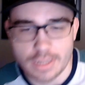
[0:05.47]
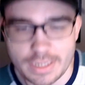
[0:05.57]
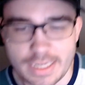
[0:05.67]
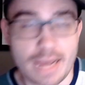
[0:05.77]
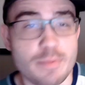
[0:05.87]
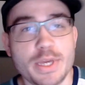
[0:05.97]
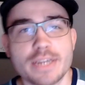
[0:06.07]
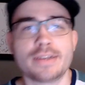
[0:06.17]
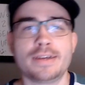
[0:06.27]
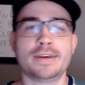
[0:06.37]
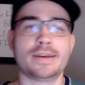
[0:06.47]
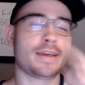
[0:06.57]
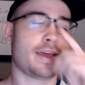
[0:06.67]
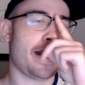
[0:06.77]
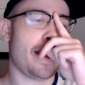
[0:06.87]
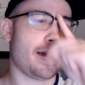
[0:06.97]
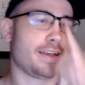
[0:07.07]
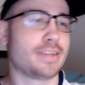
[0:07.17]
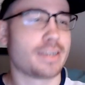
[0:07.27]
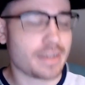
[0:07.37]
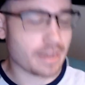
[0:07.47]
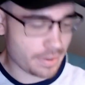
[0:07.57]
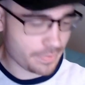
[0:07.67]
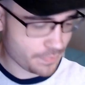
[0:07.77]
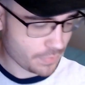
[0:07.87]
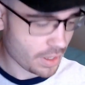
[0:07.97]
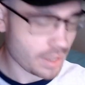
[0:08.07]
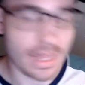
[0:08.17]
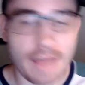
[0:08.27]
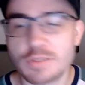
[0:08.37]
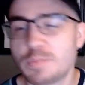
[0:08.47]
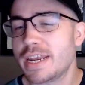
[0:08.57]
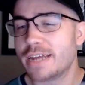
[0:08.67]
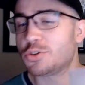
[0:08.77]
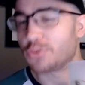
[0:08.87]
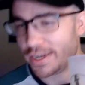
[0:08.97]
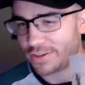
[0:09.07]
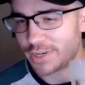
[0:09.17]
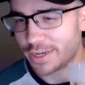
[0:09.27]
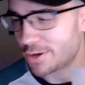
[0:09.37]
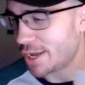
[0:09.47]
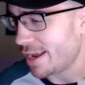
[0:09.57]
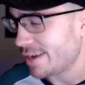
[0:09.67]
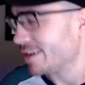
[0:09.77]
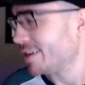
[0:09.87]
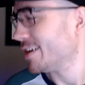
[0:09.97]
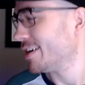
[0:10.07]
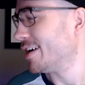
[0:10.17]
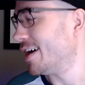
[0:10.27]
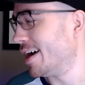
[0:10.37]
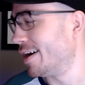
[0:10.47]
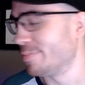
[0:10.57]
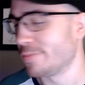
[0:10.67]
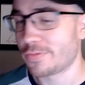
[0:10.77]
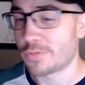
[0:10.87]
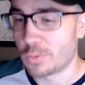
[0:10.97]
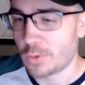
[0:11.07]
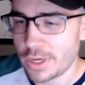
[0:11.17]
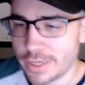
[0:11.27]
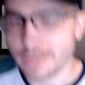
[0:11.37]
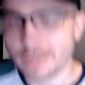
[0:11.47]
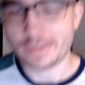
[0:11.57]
Debian, and life's been interesting. Okay, for one,